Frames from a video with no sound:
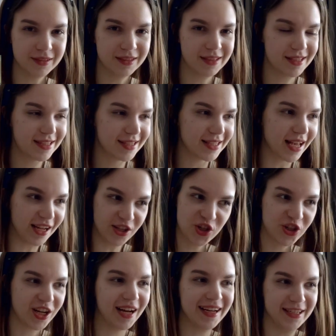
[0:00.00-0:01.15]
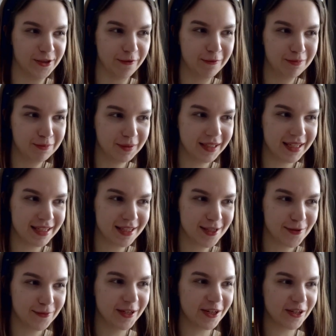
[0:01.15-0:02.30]
in such kind of place
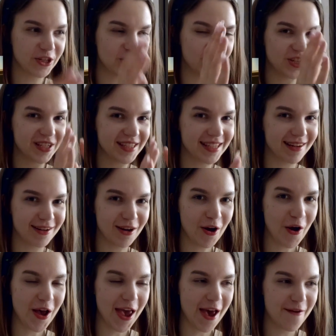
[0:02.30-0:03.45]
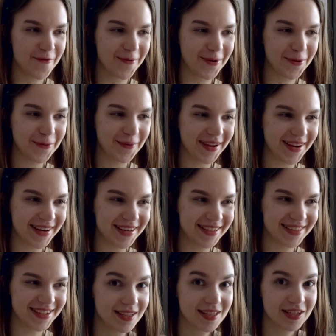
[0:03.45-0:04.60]
where sheets are everywhere.
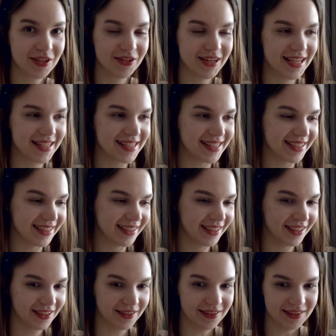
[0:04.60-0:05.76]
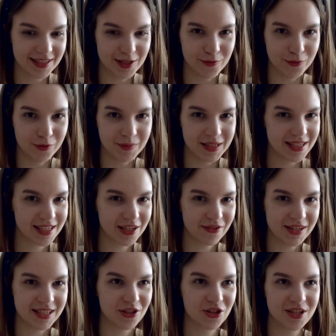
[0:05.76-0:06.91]
It's crazy. This woman is
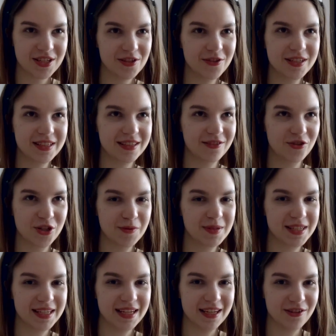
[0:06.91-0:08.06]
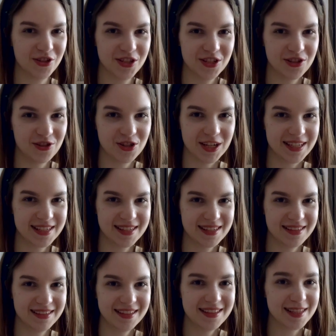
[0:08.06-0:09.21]
crazy. She's not cheapskate. She just
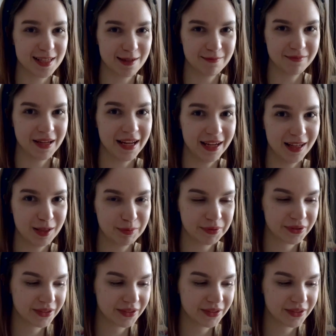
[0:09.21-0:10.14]
needs some help.